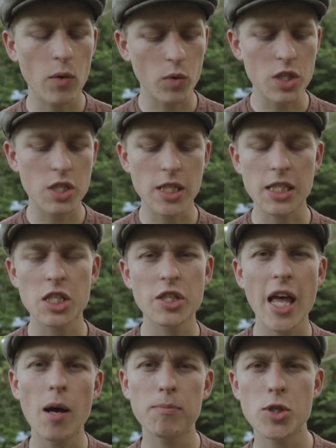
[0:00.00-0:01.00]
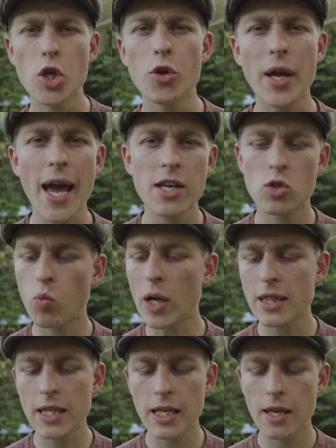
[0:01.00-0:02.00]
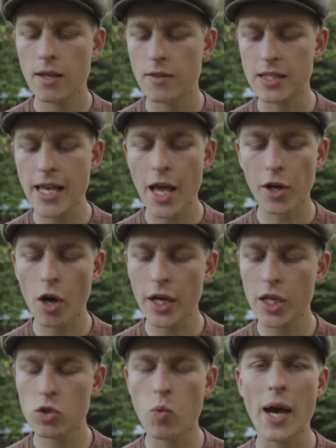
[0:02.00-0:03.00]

It was just to help show you guys what this handguard is,